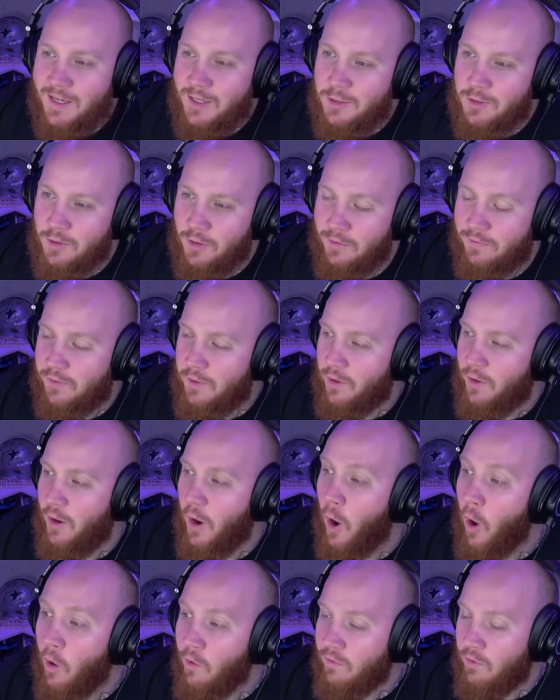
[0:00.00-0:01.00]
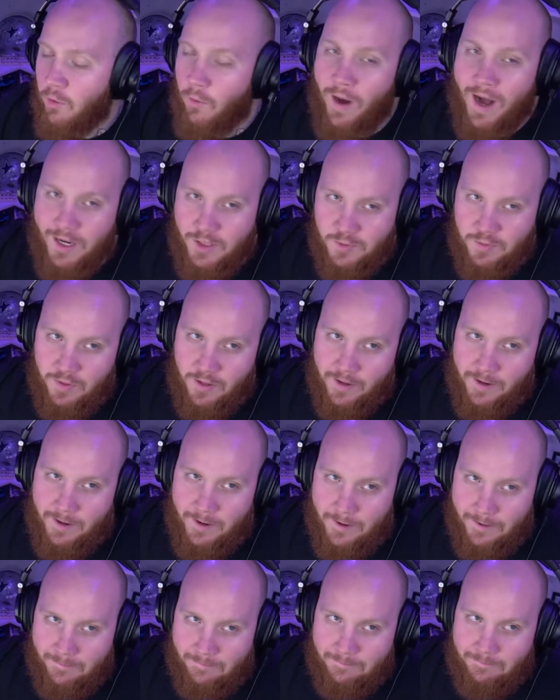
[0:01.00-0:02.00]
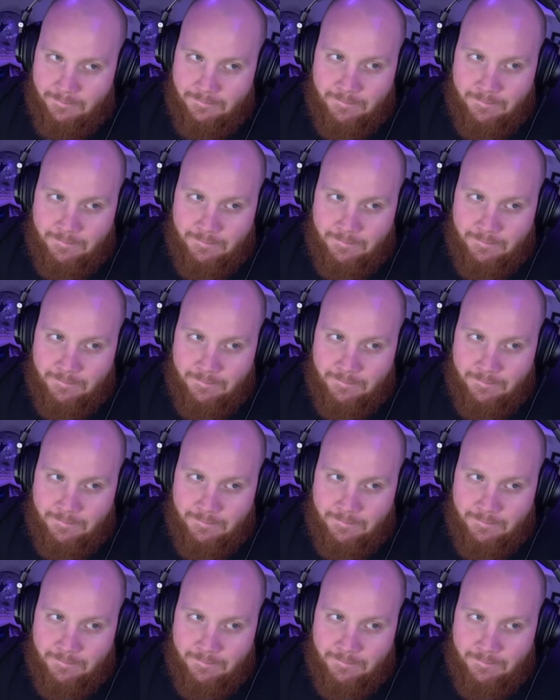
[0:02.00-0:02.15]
So if you're an Overwatch player